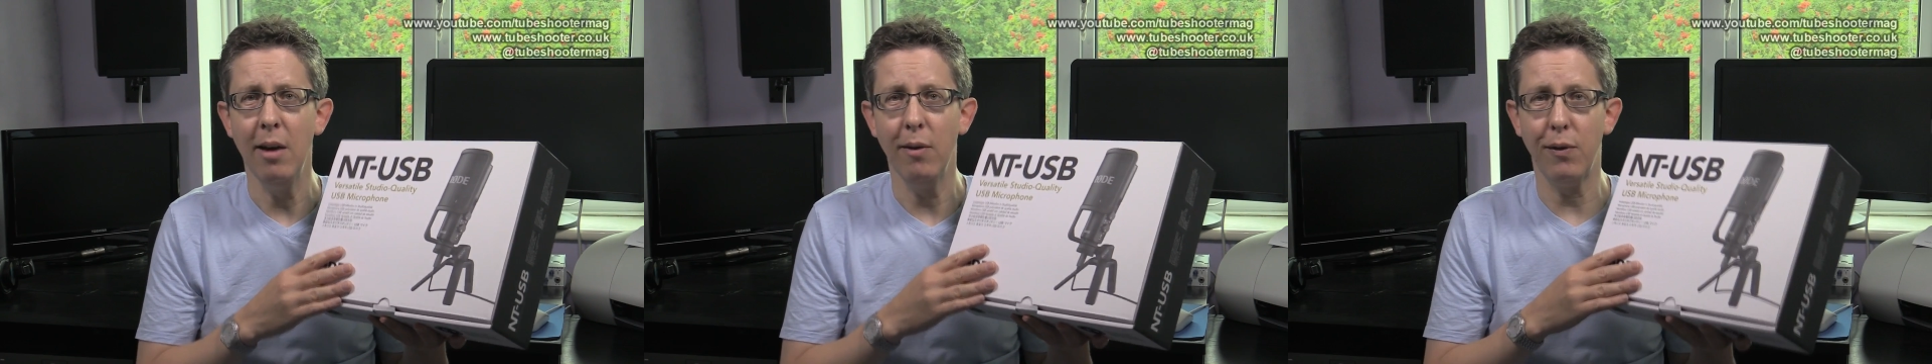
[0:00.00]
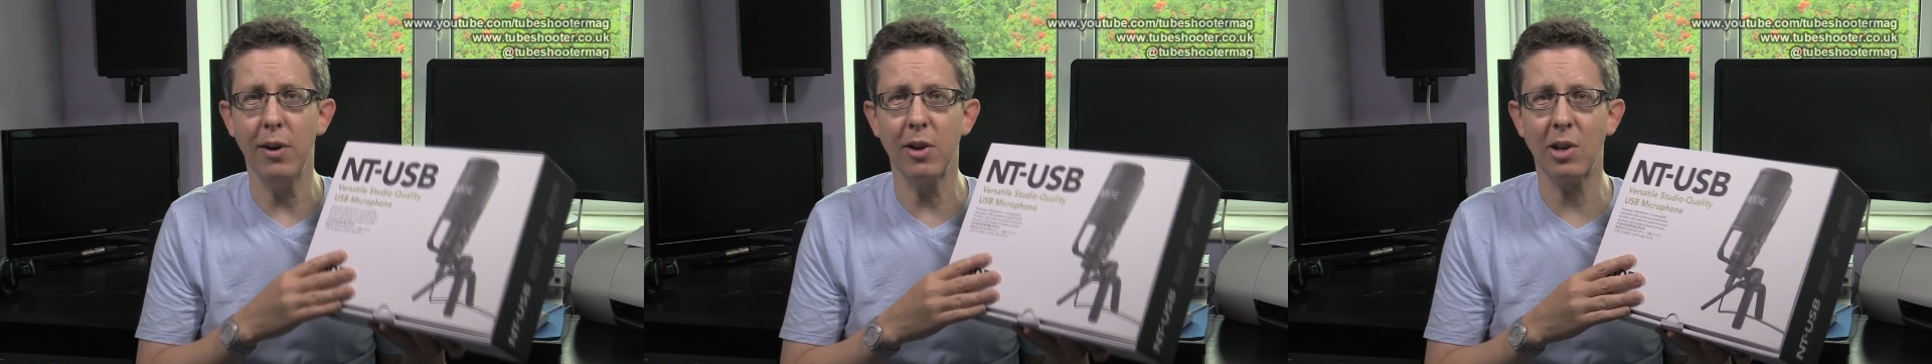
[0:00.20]

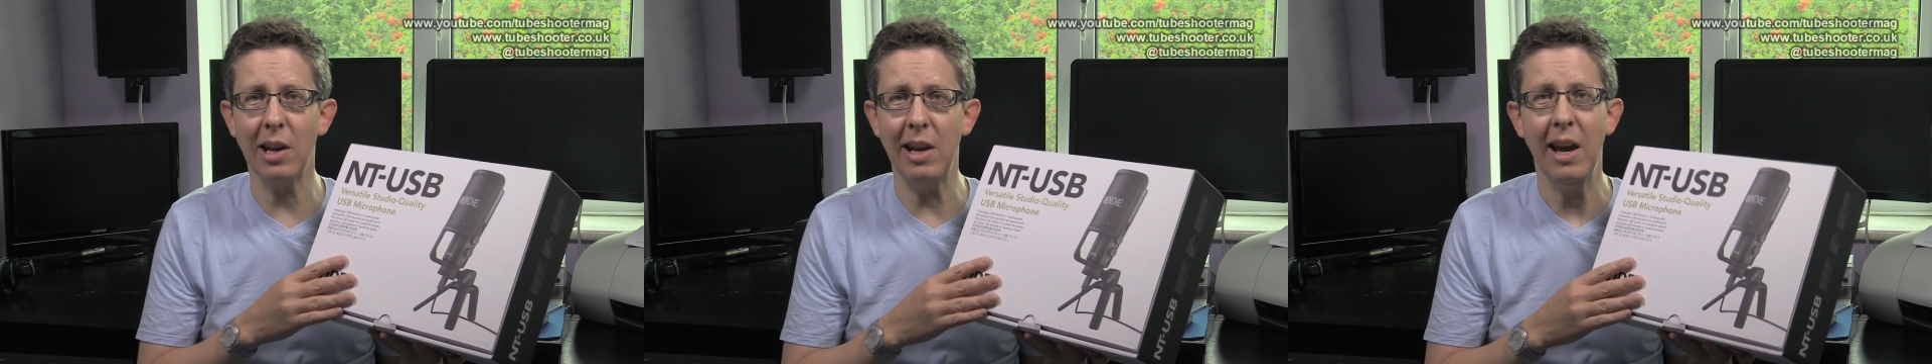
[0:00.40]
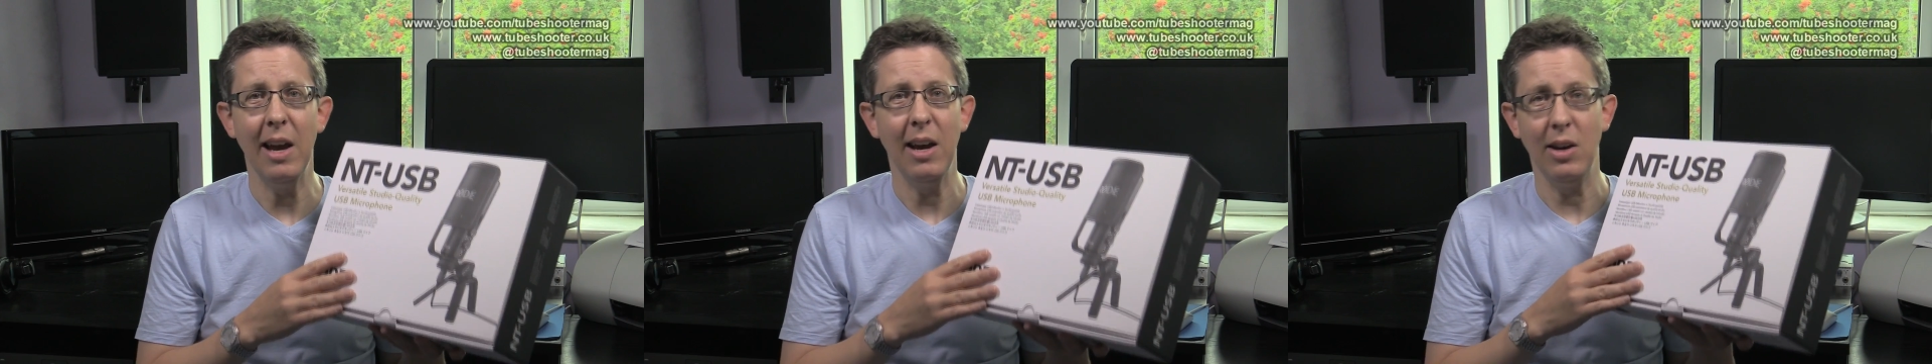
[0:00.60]

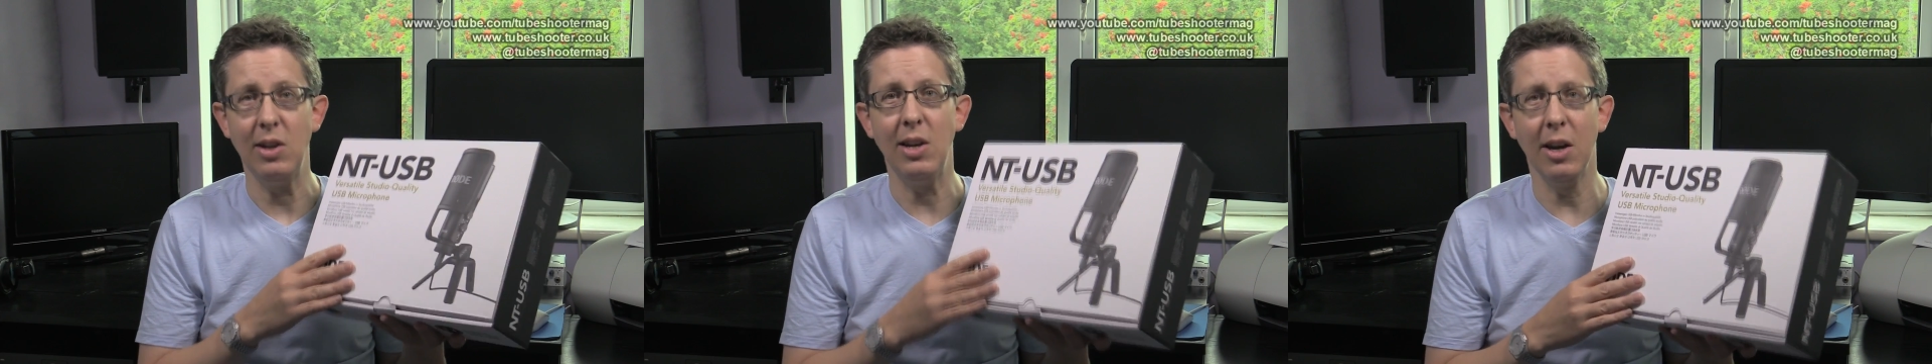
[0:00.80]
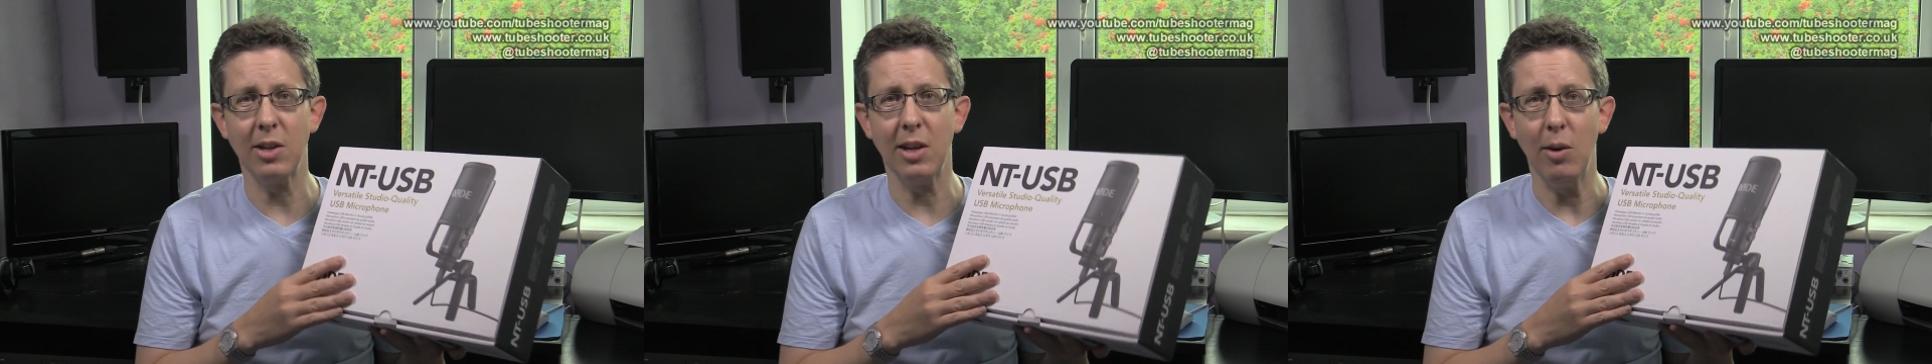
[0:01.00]
firstly,
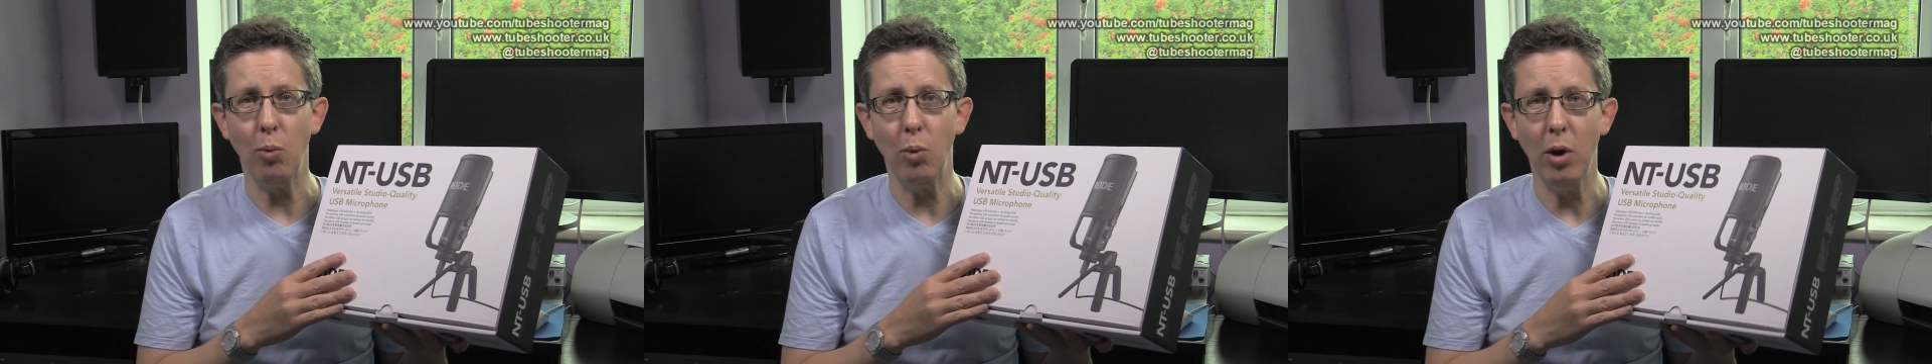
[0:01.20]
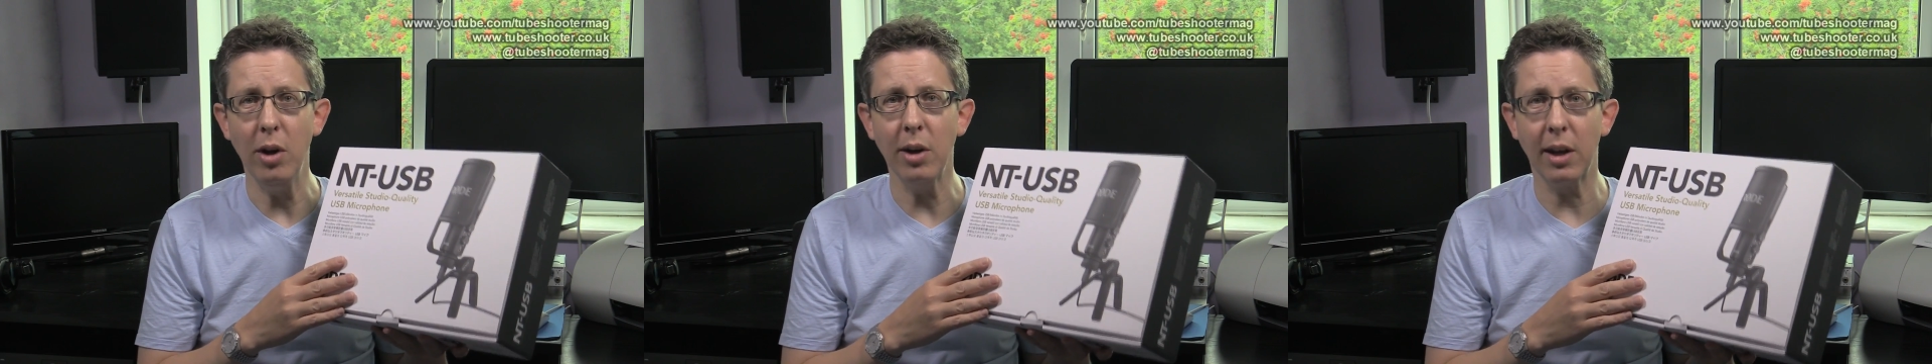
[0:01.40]
does it
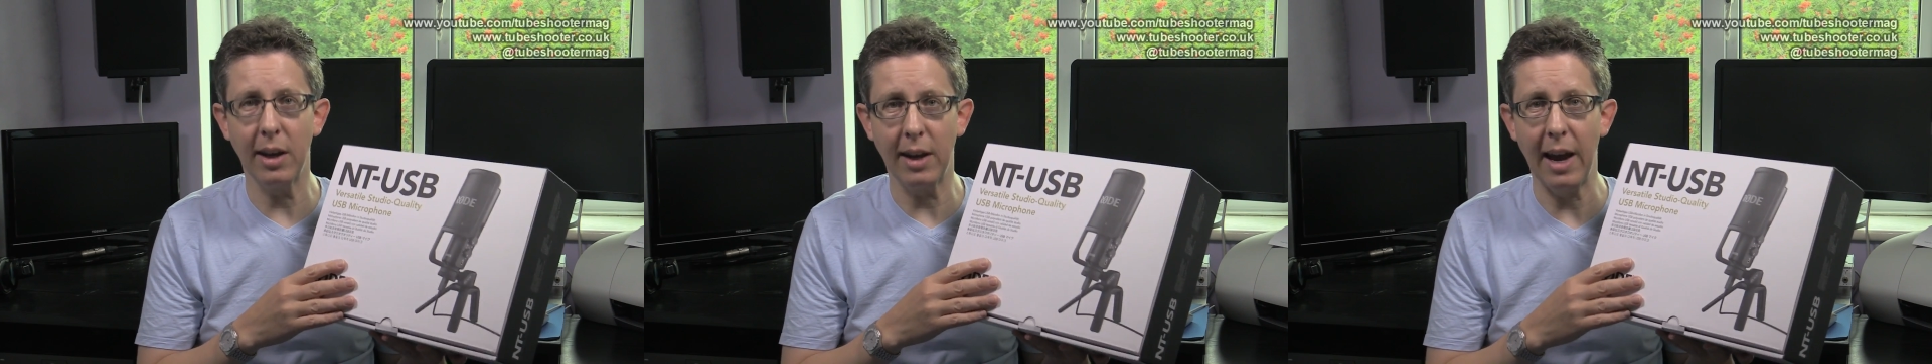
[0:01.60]
work?